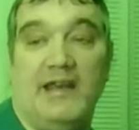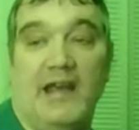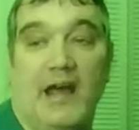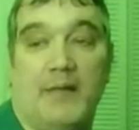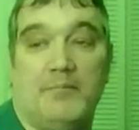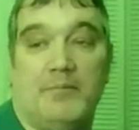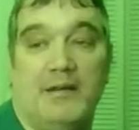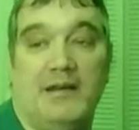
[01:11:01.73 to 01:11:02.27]

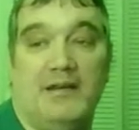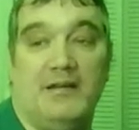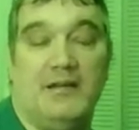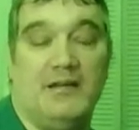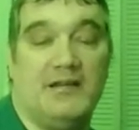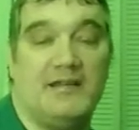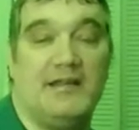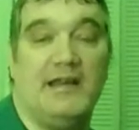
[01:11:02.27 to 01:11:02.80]
and being
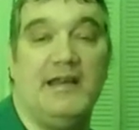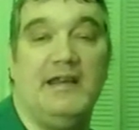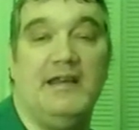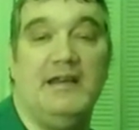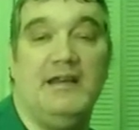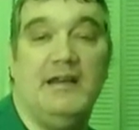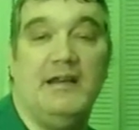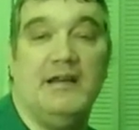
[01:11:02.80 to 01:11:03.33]

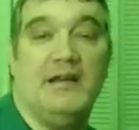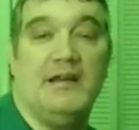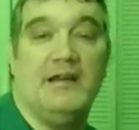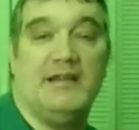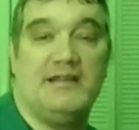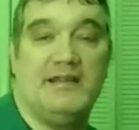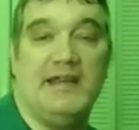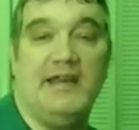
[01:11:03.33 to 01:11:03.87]
seen,
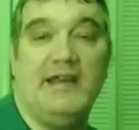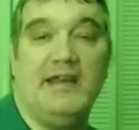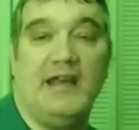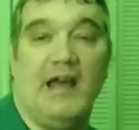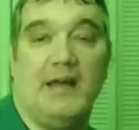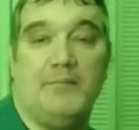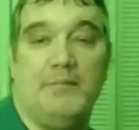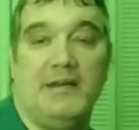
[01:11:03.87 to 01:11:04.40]
seeing
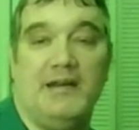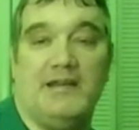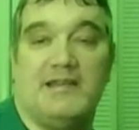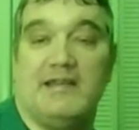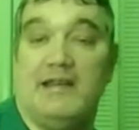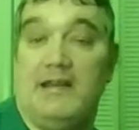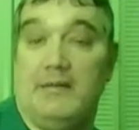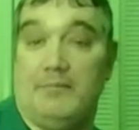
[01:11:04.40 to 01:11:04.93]
and being
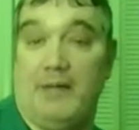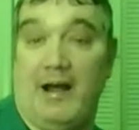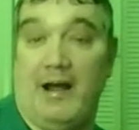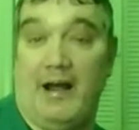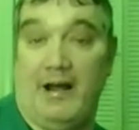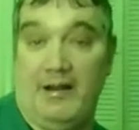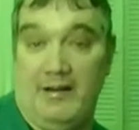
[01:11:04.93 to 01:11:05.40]
seen by